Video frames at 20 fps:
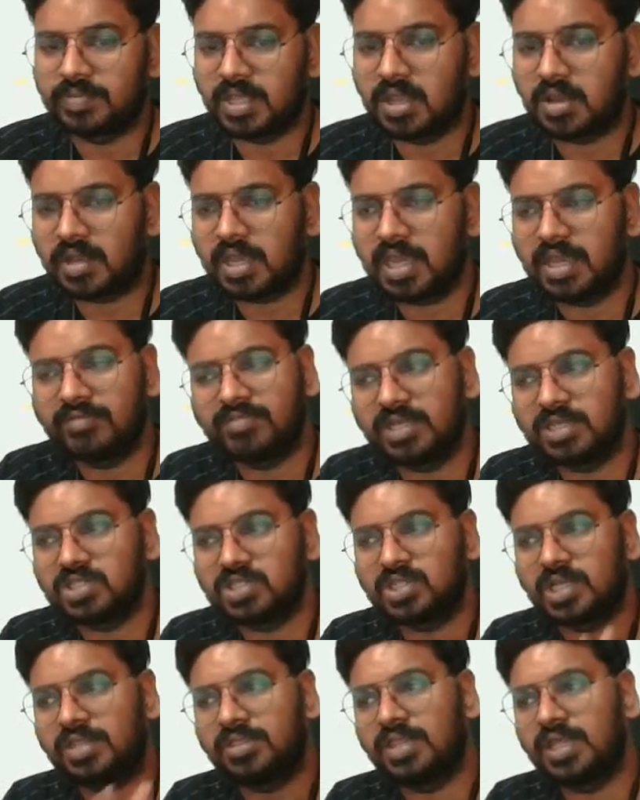Okay, if there
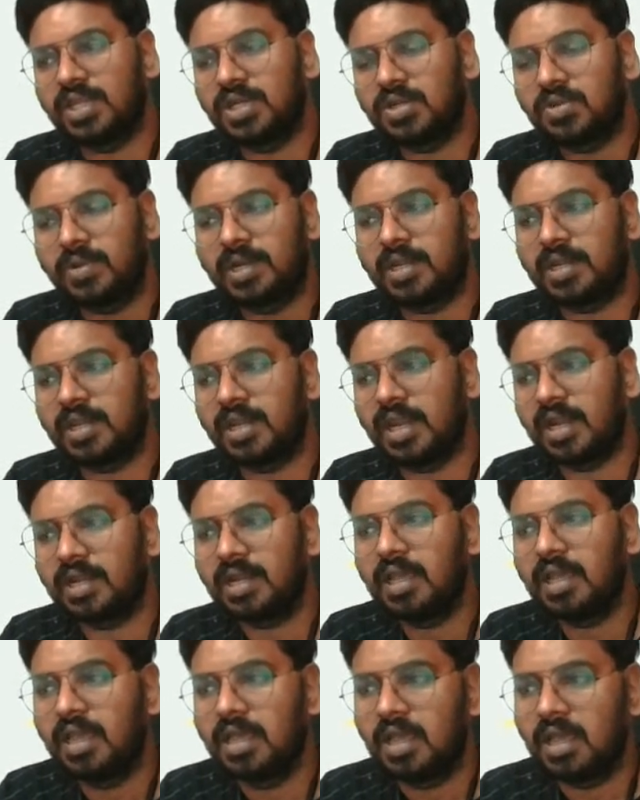is nothing to
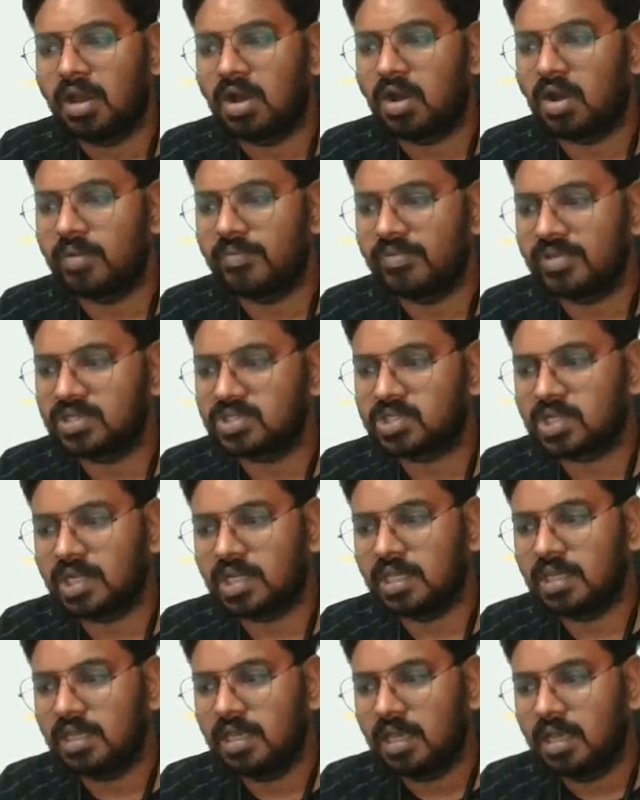iterate,
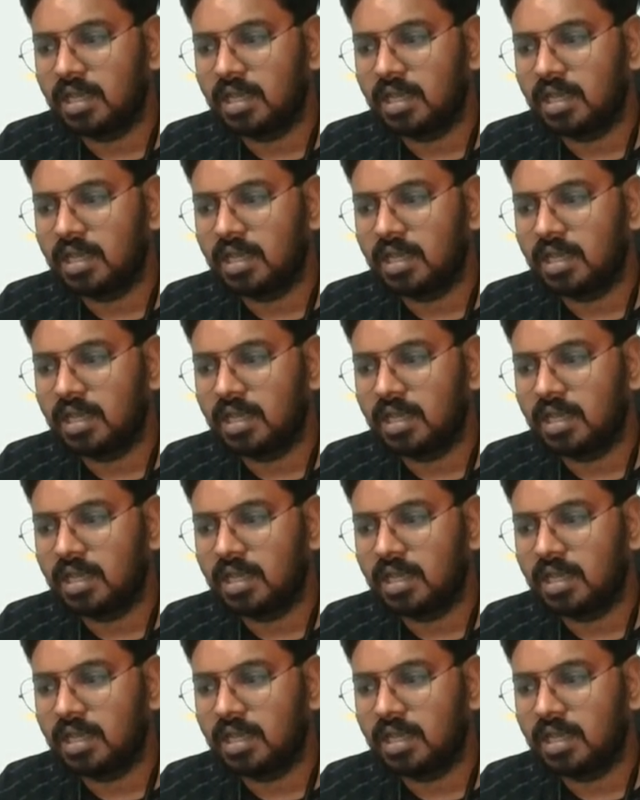obviously